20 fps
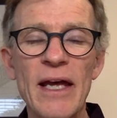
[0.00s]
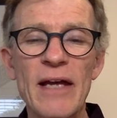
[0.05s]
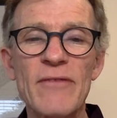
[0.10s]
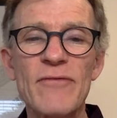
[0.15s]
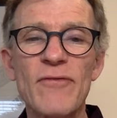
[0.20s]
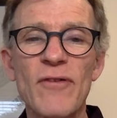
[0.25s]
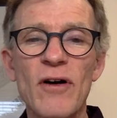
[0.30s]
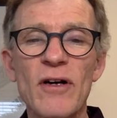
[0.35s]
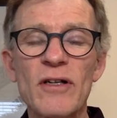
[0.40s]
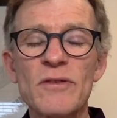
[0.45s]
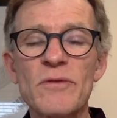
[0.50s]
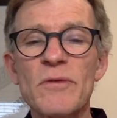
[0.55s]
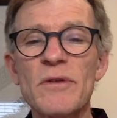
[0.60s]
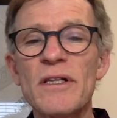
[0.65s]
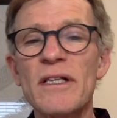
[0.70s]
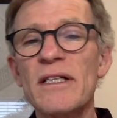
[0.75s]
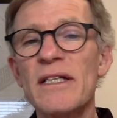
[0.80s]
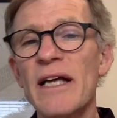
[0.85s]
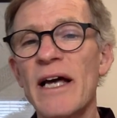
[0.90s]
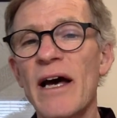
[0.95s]
It falls
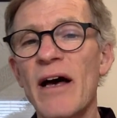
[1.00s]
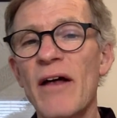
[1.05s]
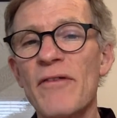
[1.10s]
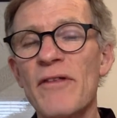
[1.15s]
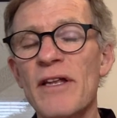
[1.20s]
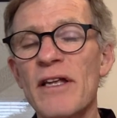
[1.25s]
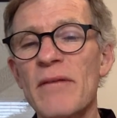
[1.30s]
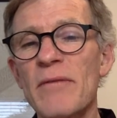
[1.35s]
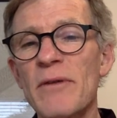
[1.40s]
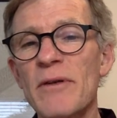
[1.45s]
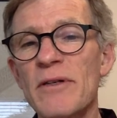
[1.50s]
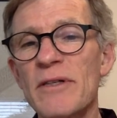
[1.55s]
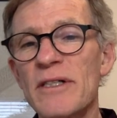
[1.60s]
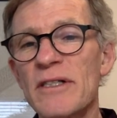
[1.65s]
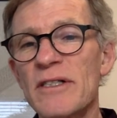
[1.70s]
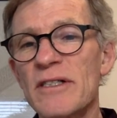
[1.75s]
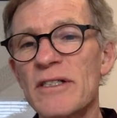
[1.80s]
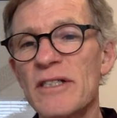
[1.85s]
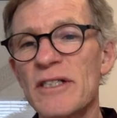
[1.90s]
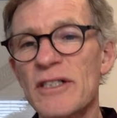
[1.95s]
within the Healthy
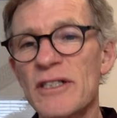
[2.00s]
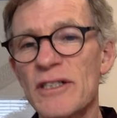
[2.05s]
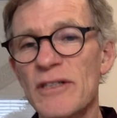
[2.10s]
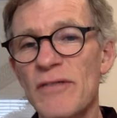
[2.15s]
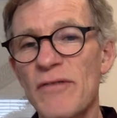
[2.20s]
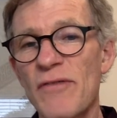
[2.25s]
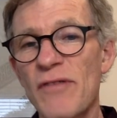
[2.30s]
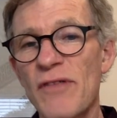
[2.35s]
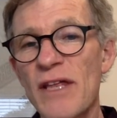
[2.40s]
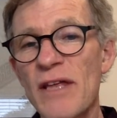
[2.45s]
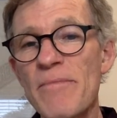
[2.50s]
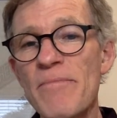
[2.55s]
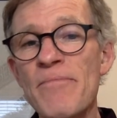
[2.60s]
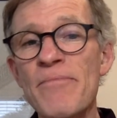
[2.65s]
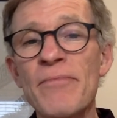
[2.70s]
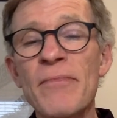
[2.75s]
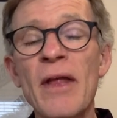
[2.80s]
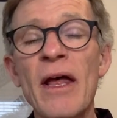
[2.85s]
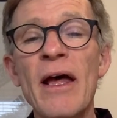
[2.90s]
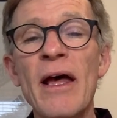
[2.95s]
Communities Initiative
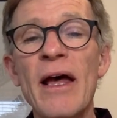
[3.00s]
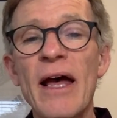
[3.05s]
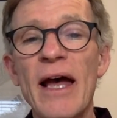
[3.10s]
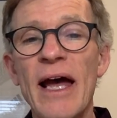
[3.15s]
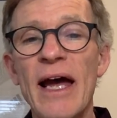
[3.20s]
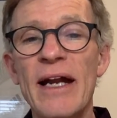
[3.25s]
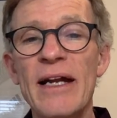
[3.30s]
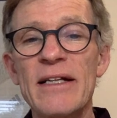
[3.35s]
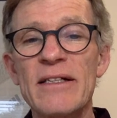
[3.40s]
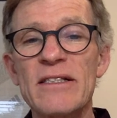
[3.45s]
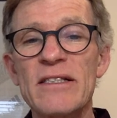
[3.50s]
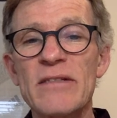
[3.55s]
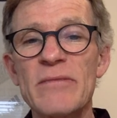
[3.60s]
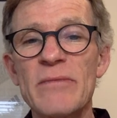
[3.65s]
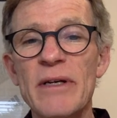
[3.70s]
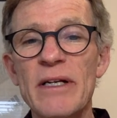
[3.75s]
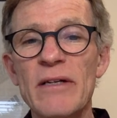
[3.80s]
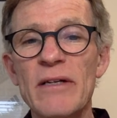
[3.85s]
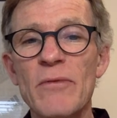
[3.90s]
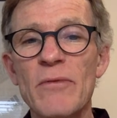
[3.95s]
theme and it's
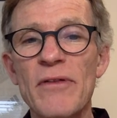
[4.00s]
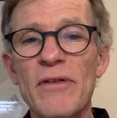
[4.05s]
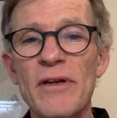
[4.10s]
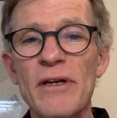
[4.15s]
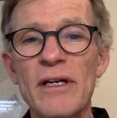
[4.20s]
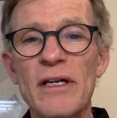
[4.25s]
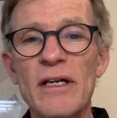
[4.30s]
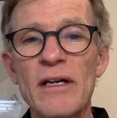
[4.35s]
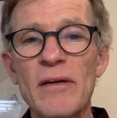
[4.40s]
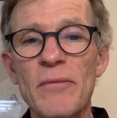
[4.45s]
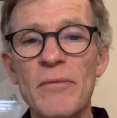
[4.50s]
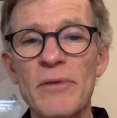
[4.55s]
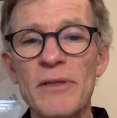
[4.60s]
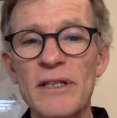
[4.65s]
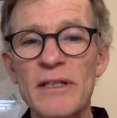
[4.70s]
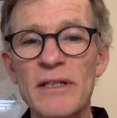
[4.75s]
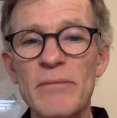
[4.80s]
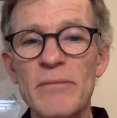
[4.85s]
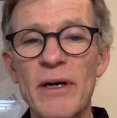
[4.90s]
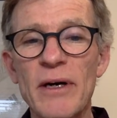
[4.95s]
submitted with a
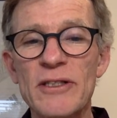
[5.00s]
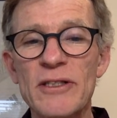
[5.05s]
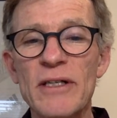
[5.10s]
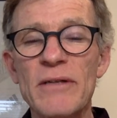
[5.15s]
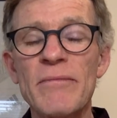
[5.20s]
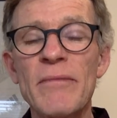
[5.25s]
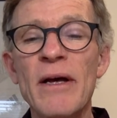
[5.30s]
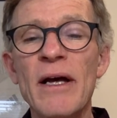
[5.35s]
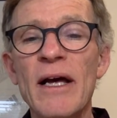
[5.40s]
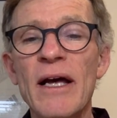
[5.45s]
complete budget.